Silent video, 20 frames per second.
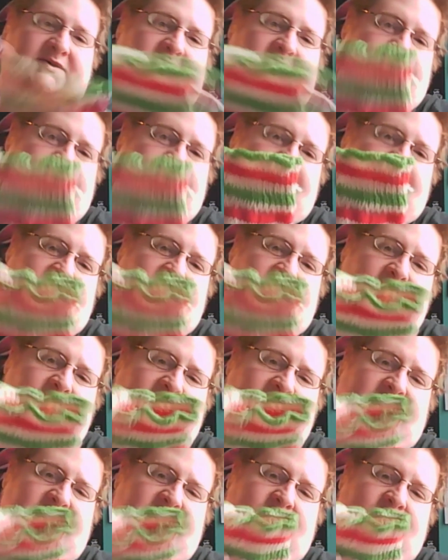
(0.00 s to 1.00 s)
themselves,
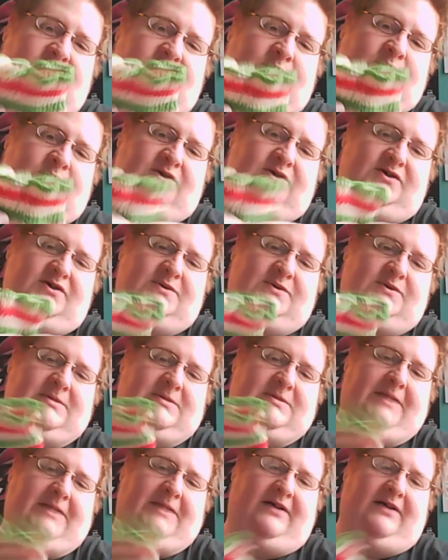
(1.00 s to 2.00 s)
I do use a
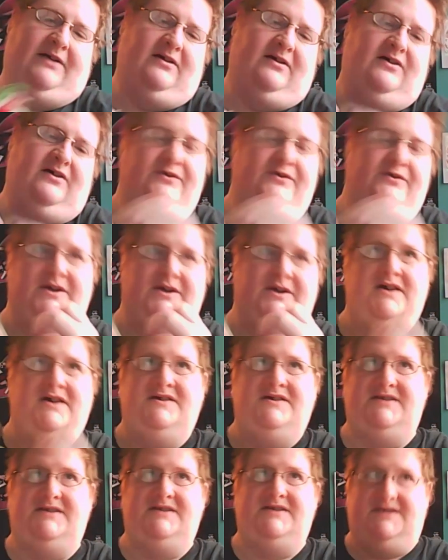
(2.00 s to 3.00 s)
pair of
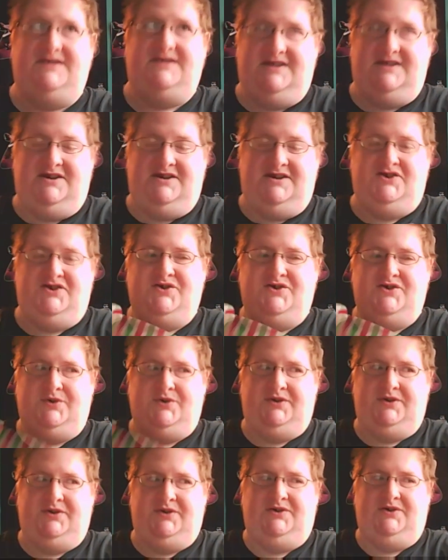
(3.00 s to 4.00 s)
16-inch
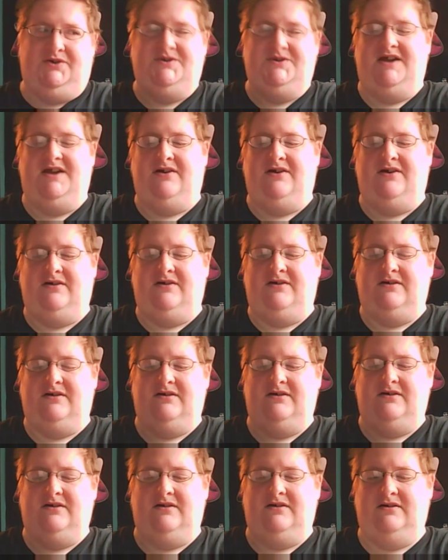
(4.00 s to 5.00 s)
circulars that
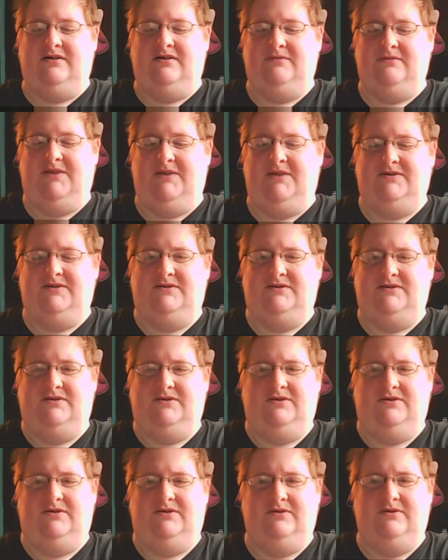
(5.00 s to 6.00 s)
are about
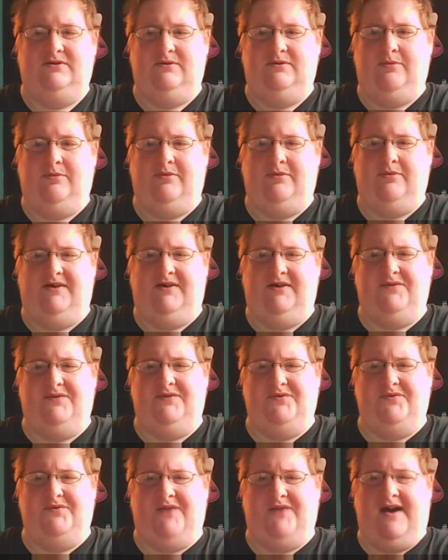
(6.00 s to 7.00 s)

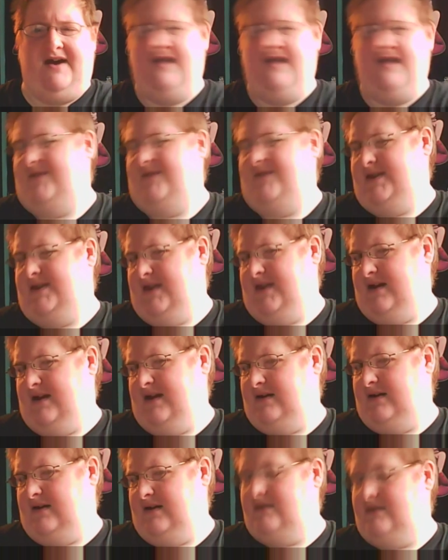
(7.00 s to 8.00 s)
2.5, I think,
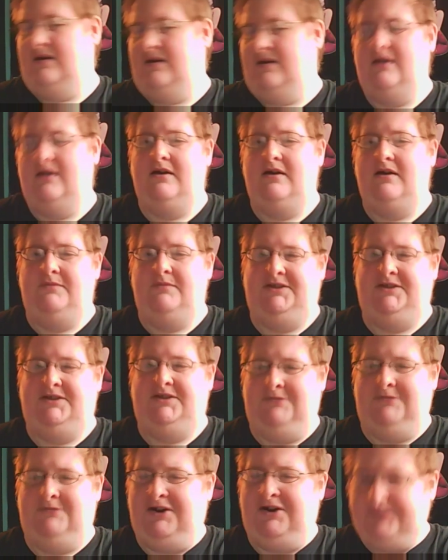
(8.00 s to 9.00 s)

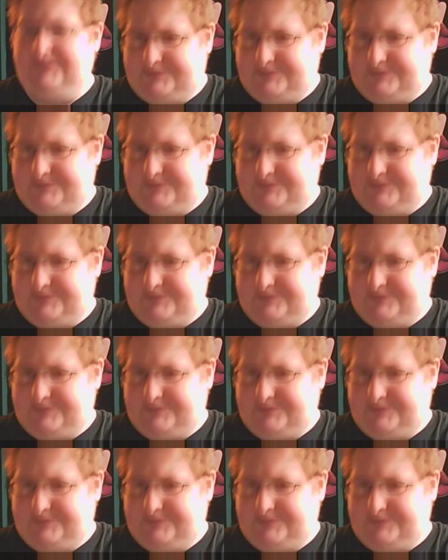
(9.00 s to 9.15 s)
millimeter.